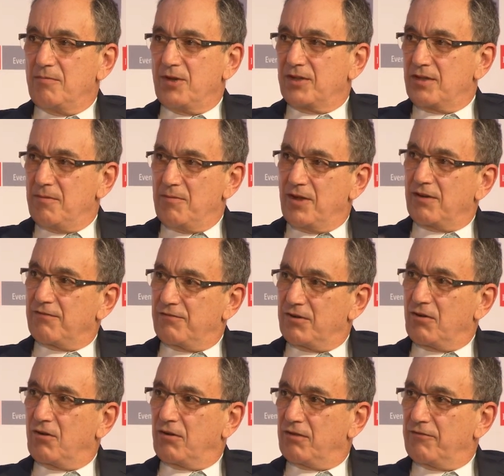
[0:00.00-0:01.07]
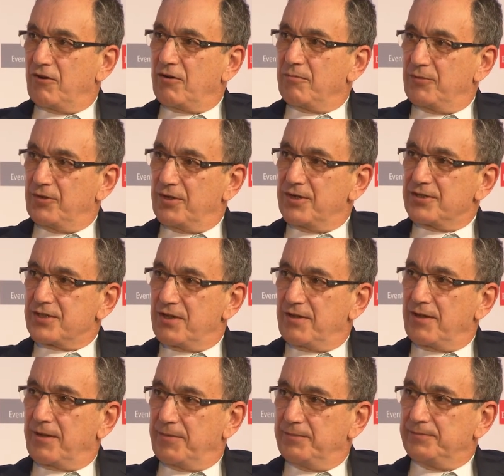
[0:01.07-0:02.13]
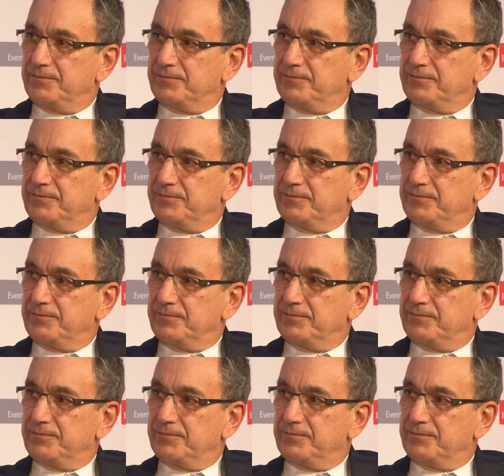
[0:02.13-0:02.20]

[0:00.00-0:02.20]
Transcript: but they benefit all of our employees, I think.